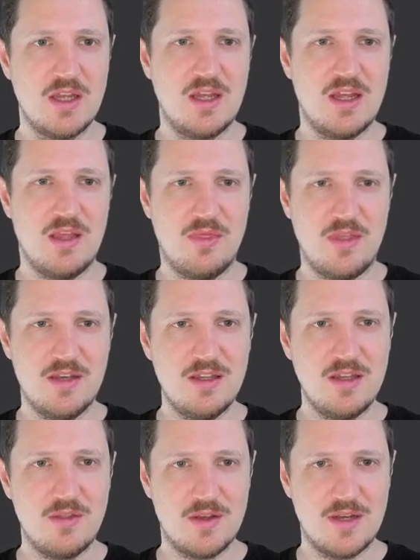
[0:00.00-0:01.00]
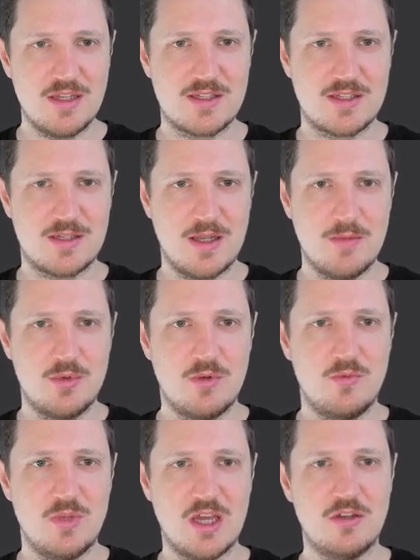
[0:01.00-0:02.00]
And then in the next
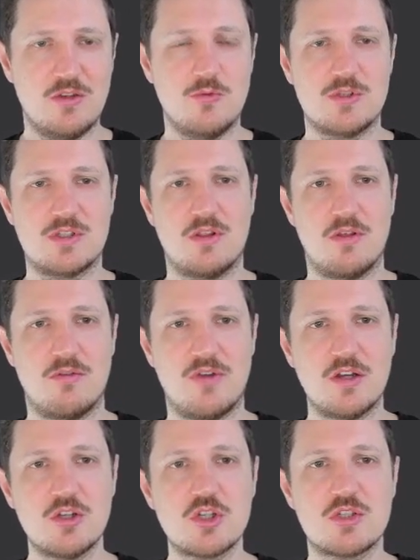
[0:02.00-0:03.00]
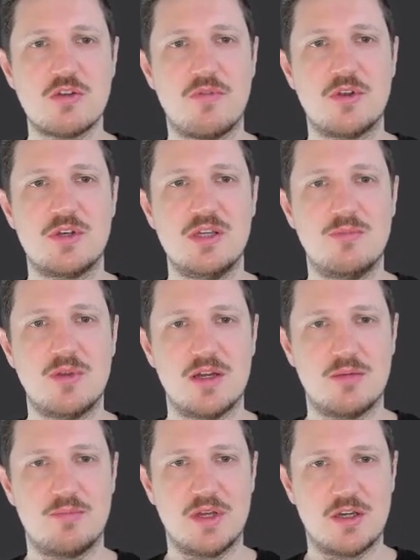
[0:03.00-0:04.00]
step, we can use the functions of the
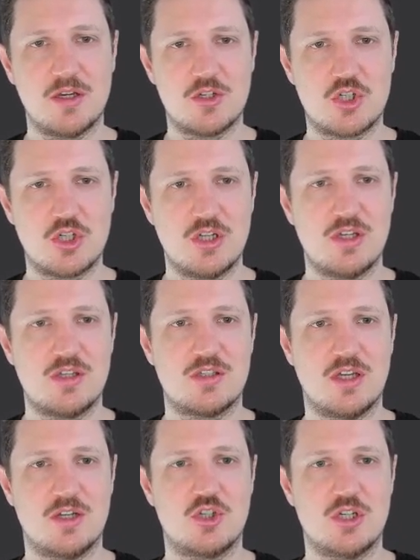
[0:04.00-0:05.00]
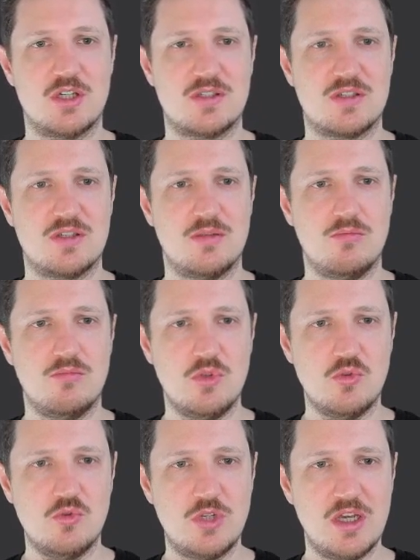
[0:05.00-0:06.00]
dplyr package, such as
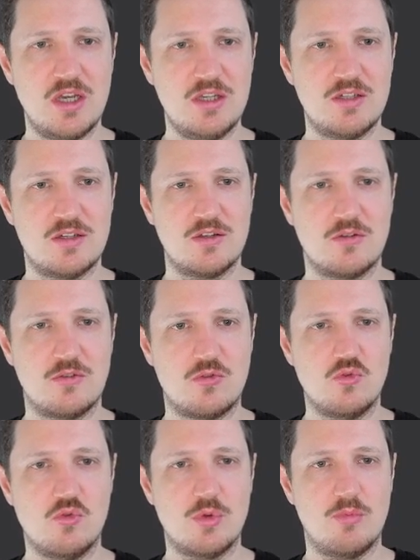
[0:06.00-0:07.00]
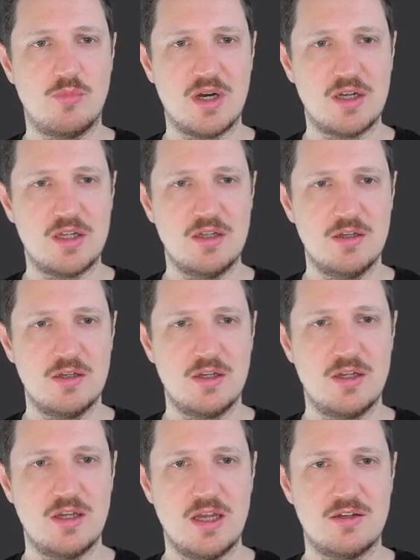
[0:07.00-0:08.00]
mutate, group by,
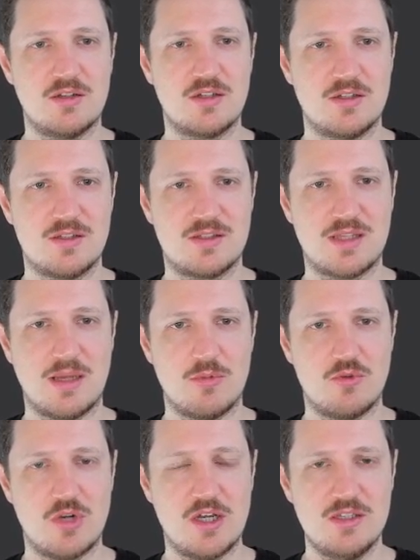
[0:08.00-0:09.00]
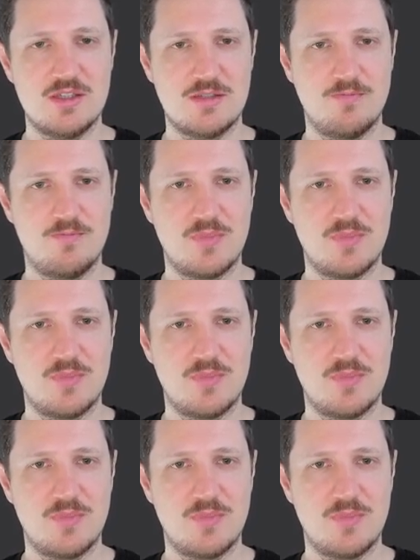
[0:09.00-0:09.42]
and summarize.